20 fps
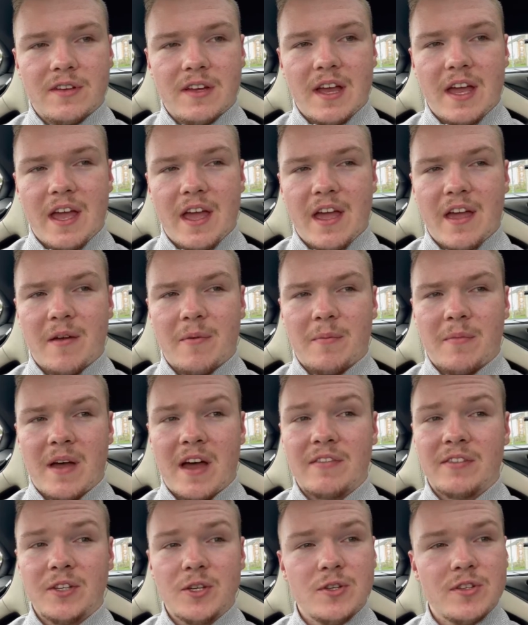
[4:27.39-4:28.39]

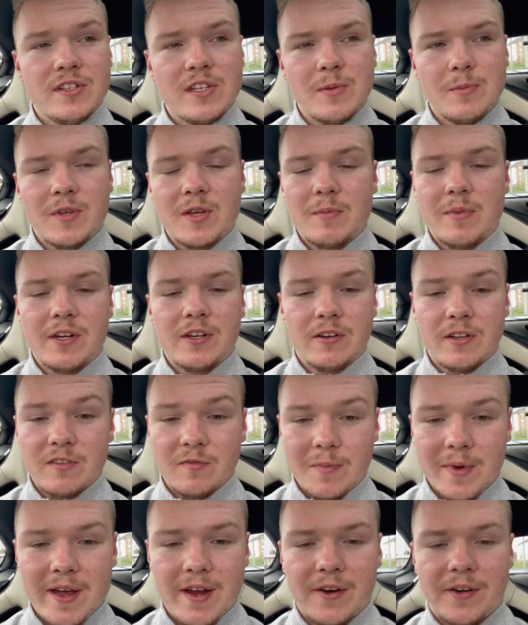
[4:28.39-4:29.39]
Having good sleep can make your life
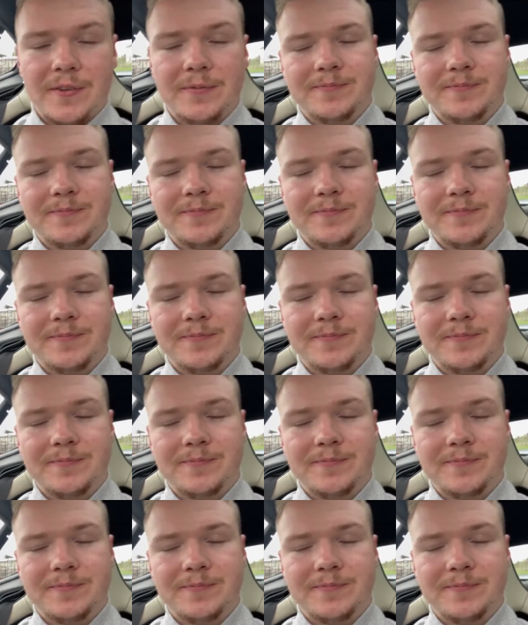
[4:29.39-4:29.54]
better.